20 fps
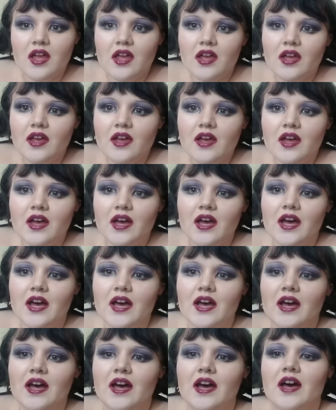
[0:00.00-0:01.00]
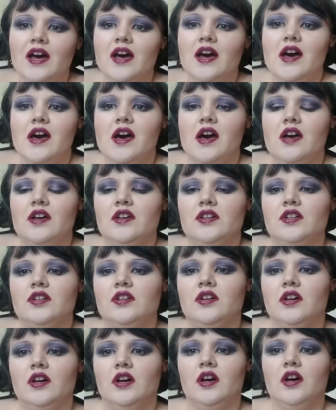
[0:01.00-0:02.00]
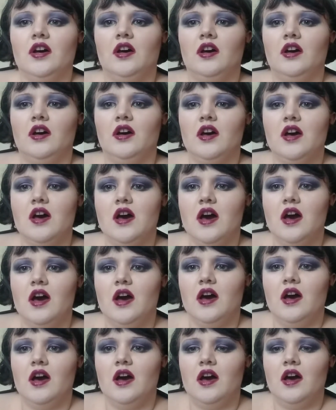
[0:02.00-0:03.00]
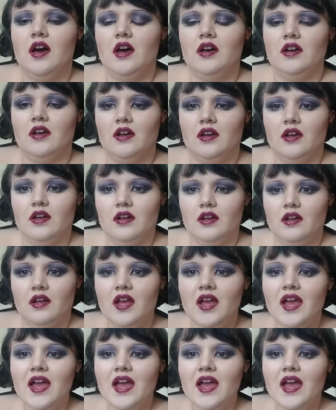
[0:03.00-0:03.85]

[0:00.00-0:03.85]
Ah, ah.